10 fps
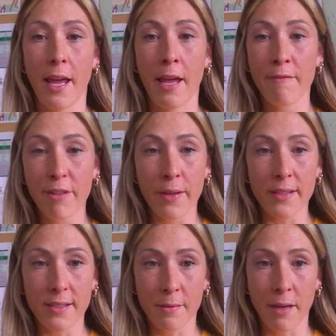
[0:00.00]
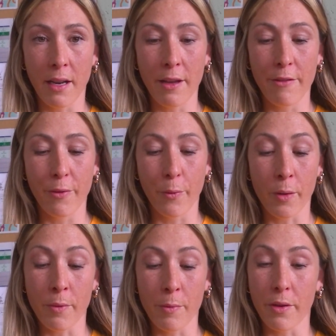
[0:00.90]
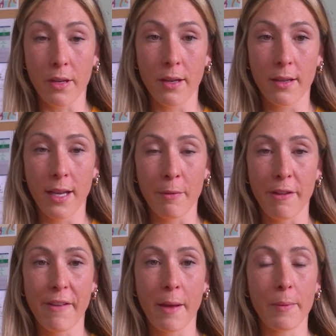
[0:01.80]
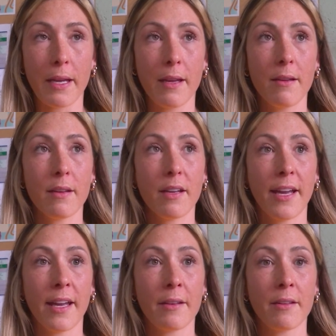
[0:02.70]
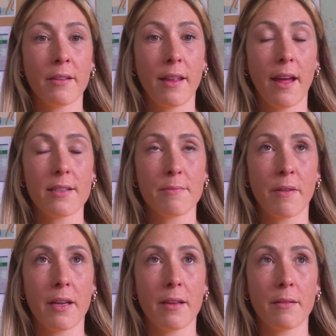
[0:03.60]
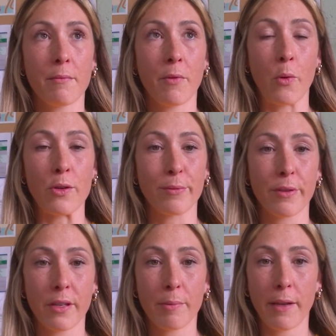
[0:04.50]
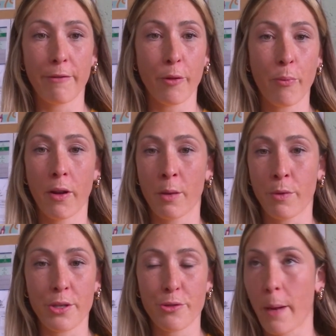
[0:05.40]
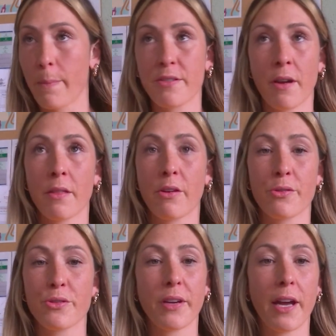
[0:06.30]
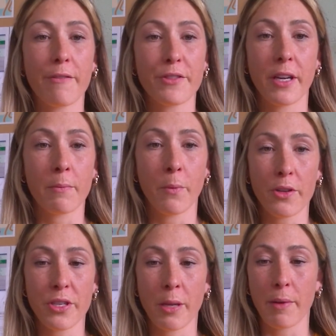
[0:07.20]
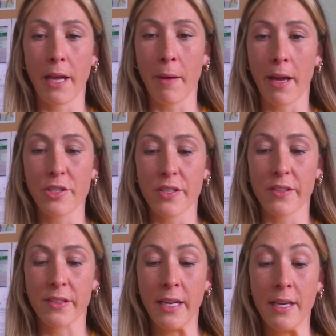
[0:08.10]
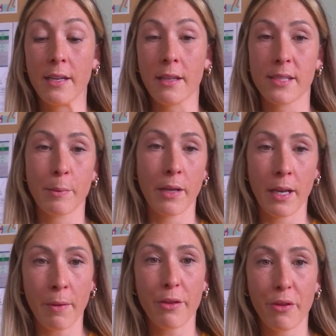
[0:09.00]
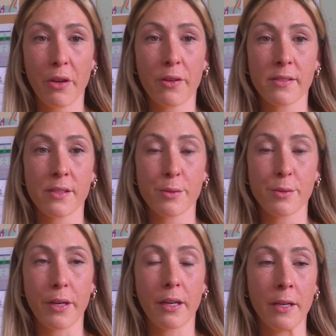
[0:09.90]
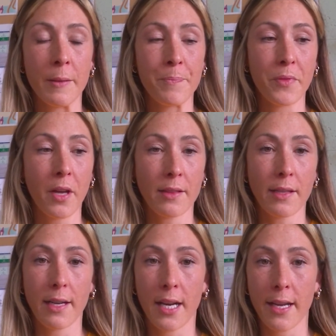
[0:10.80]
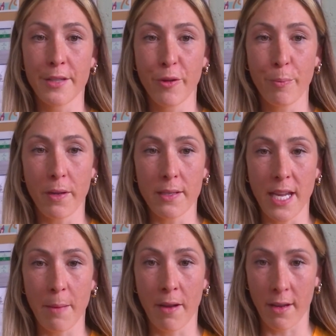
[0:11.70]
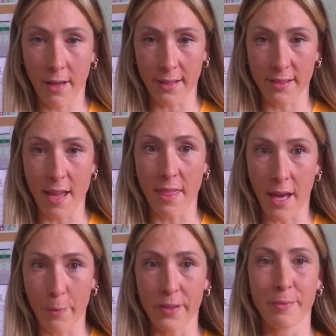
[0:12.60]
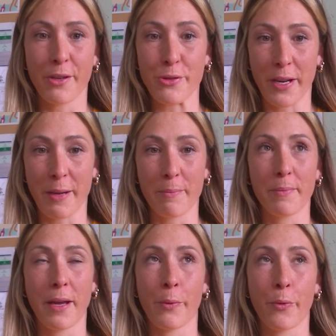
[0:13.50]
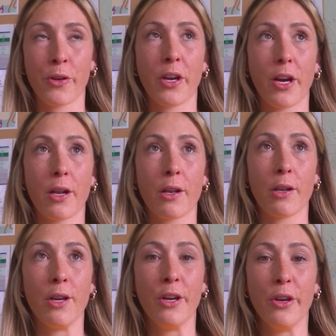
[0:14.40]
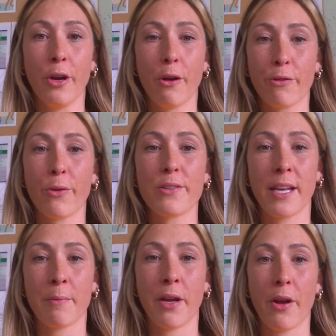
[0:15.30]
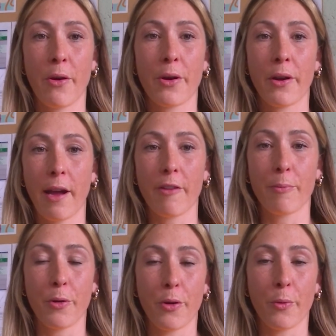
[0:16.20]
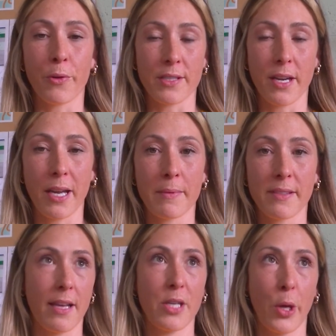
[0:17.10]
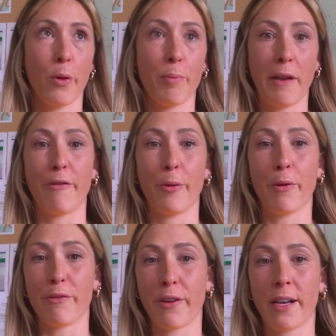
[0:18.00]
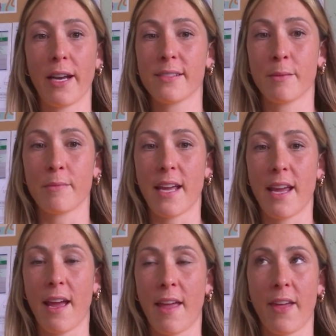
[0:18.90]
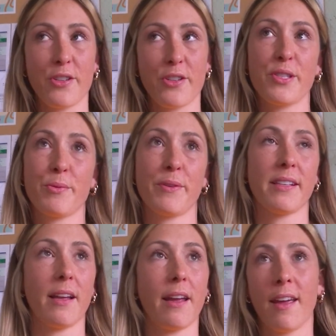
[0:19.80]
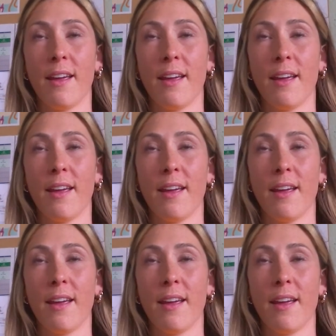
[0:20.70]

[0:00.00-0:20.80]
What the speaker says: influences on my life were my mother and my family, in that my older brother played football and we traipsed around the country after him, watching him play matches. And similarly, my 3 cousins were on the Clare ladies football team. And like I said, that was my dream. And one girl wrote in my autograph book one time, said, "You will play football for Clare someday." And that just was like